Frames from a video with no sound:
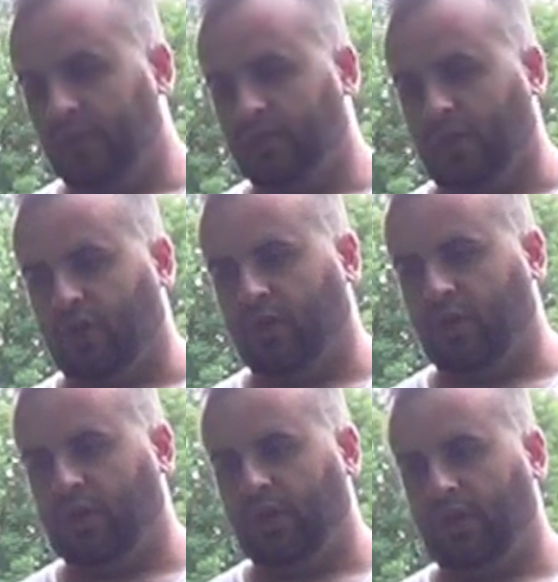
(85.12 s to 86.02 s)
So
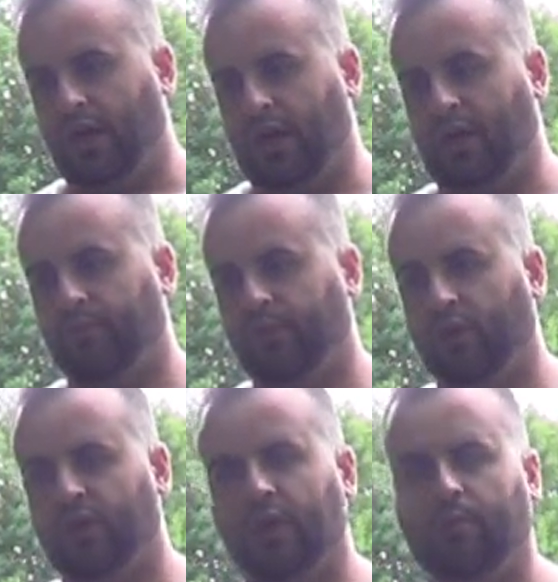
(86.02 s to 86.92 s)
I
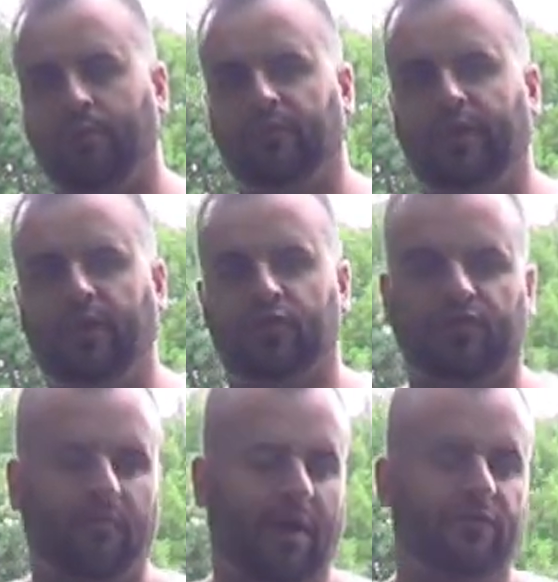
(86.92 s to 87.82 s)
uploaded a couple of
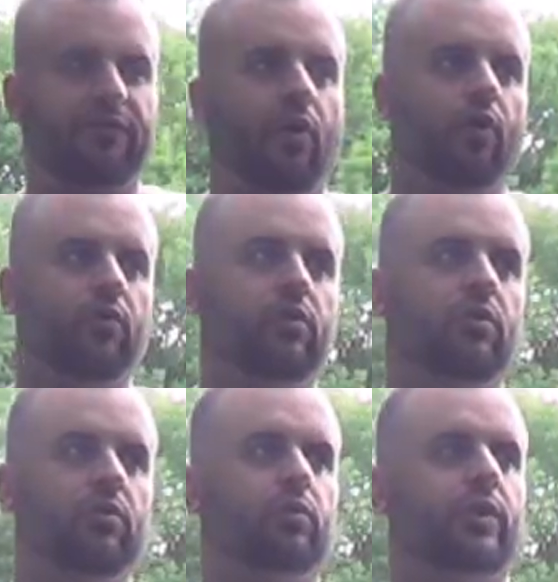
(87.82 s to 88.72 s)
videos from my phone,
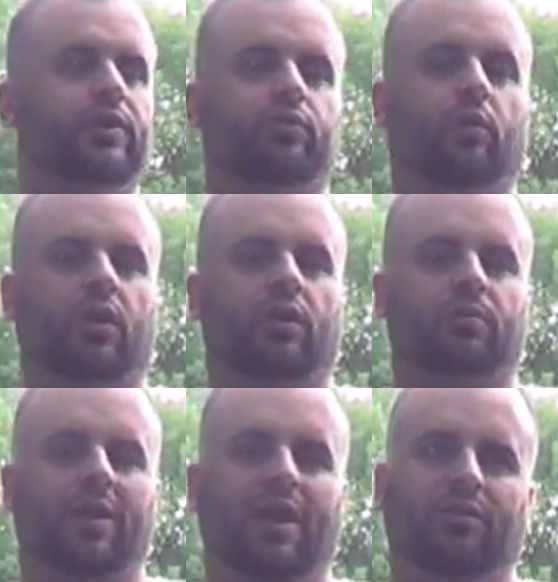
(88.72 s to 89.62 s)
which work,
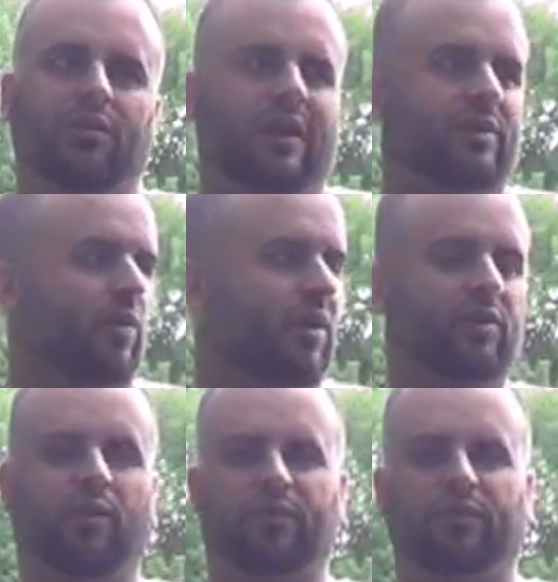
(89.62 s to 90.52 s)
but I don't like
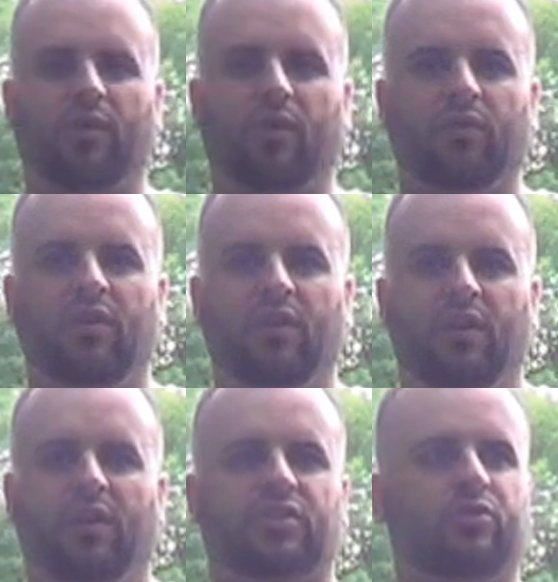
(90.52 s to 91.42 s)
working off the phone.
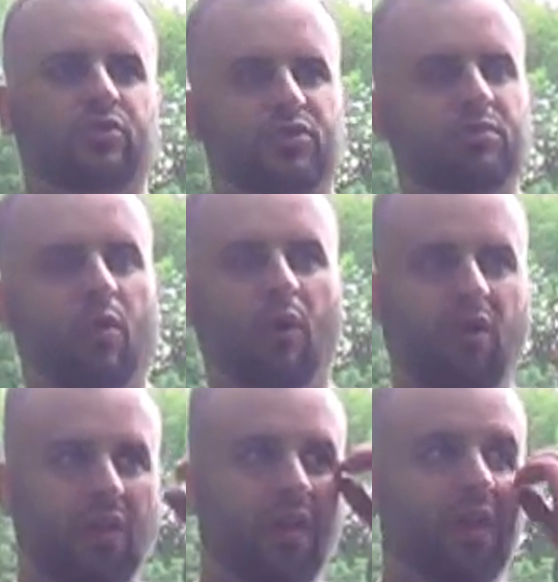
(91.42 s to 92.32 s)
It's too
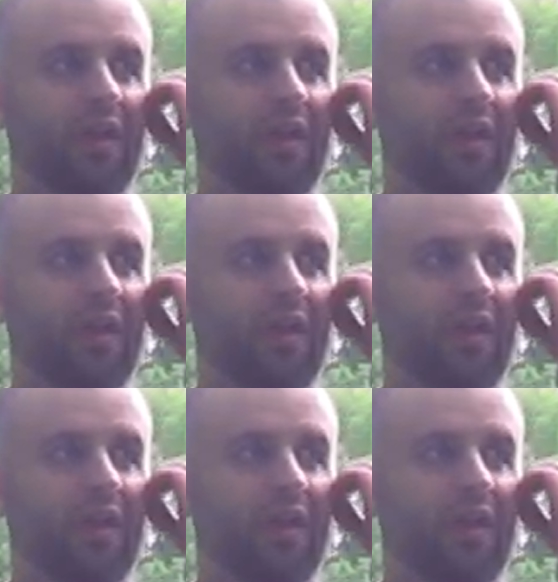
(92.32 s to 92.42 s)
small.